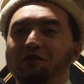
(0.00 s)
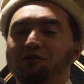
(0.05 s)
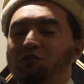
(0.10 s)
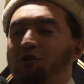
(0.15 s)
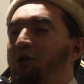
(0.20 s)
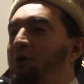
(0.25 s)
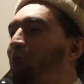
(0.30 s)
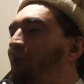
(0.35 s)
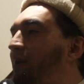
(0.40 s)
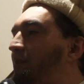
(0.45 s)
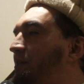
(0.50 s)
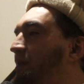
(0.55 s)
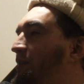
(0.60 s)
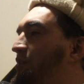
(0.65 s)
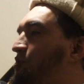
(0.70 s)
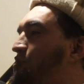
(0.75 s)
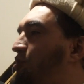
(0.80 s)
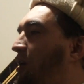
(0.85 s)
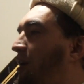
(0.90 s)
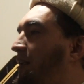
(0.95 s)
So he went and
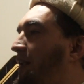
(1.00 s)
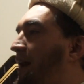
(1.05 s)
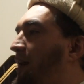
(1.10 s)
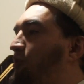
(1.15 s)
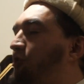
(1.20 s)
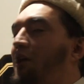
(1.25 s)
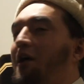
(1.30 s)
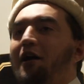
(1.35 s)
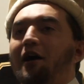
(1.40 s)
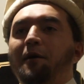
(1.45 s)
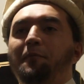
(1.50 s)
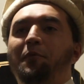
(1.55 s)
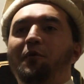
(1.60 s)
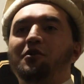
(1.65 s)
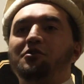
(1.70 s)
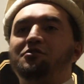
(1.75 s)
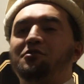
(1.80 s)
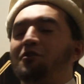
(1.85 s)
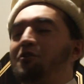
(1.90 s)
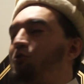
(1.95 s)
he sought out a
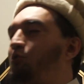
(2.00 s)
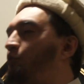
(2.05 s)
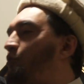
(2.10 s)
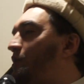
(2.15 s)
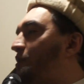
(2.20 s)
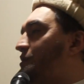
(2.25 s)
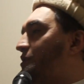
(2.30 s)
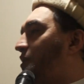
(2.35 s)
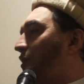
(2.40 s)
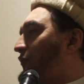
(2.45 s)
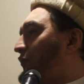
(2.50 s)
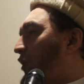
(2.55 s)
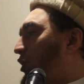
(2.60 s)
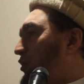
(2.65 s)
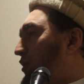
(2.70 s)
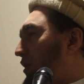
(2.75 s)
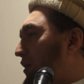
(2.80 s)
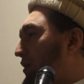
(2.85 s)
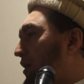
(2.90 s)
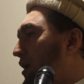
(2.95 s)
person who was
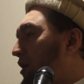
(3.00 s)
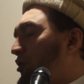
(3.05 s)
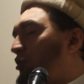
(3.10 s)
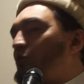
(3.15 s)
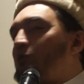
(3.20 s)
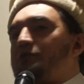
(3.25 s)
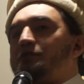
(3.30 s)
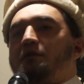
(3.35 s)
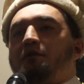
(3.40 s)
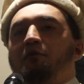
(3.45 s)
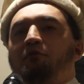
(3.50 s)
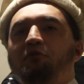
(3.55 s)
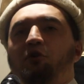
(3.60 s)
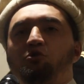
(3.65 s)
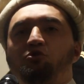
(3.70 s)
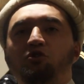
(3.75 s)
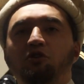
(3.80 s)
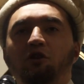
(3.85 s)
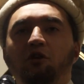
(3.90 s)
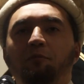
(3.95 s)
devoted, who was a
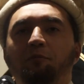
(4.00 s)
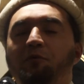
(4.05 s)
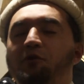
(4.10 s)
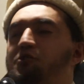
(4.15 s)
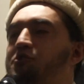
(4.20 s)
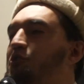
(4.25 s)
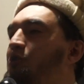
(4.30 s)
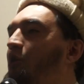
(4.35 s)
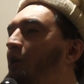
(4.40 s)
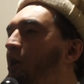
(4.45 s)
devotional person,